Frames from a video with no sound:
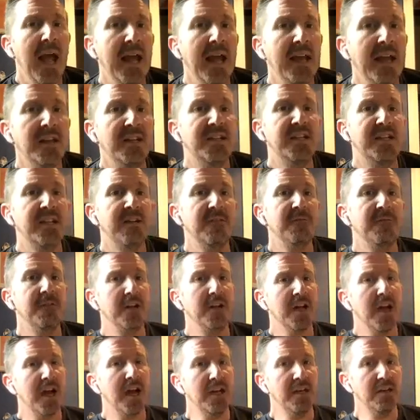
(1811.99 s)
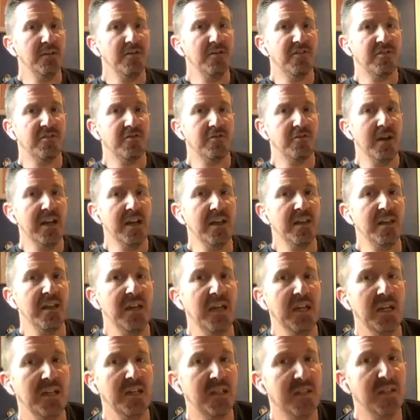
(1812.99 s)
and a different kind of
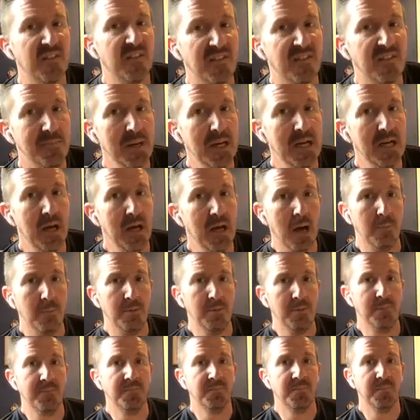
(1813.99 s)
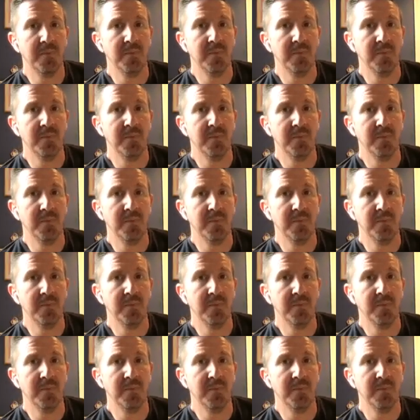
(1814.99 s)
strengthening to speed up.